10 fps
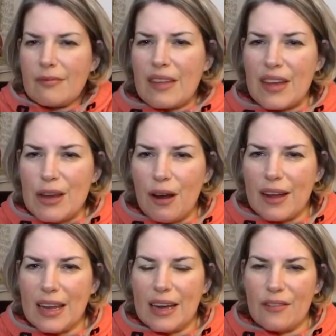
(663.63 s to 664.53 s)

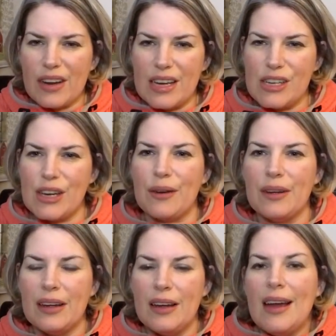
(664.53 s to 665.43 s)
like in every issue.
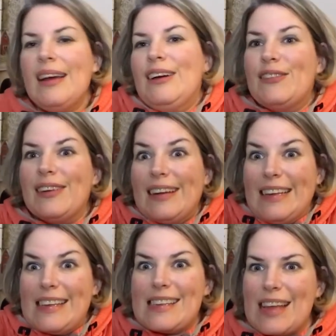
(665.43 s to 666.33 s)
Right,
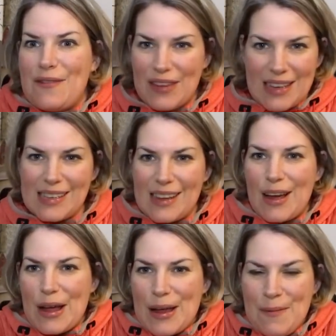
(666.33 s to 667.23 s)
it's advent
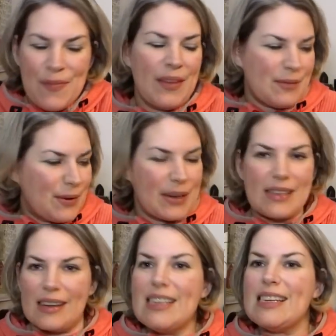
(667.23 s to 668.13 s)
time. I'm so
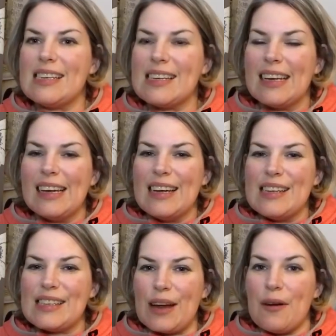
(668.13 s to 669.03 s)
excited.
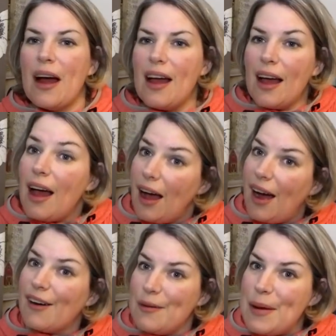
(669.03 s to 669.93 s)
So
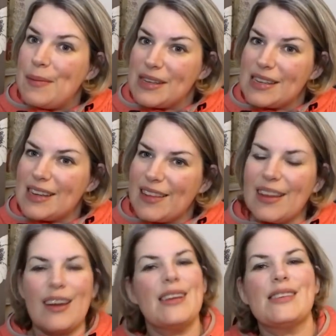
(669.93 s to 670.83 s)
I remember to turn the
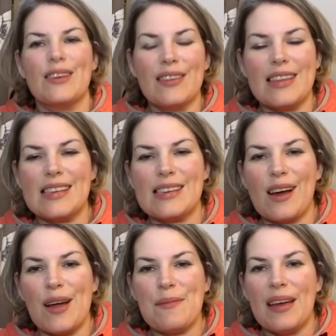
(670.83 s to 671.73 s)
lights on this
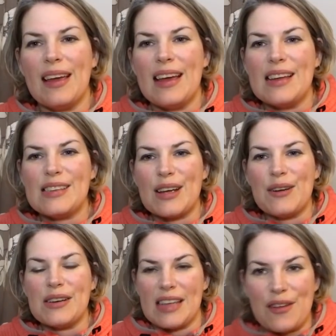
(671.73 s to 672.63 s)
time. So
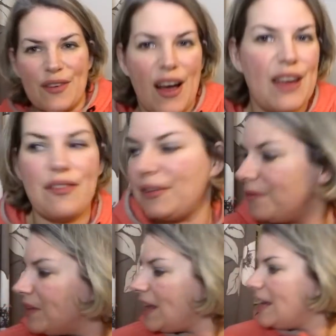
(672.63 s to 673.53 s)
day
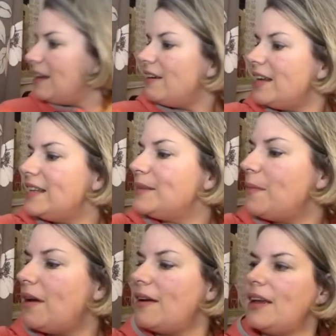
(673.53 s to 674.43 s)
5, here is
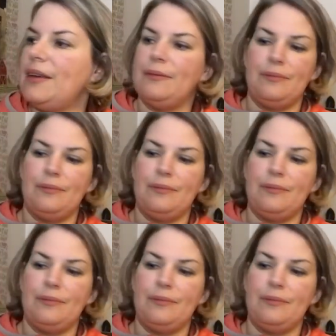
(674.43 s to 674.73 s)
my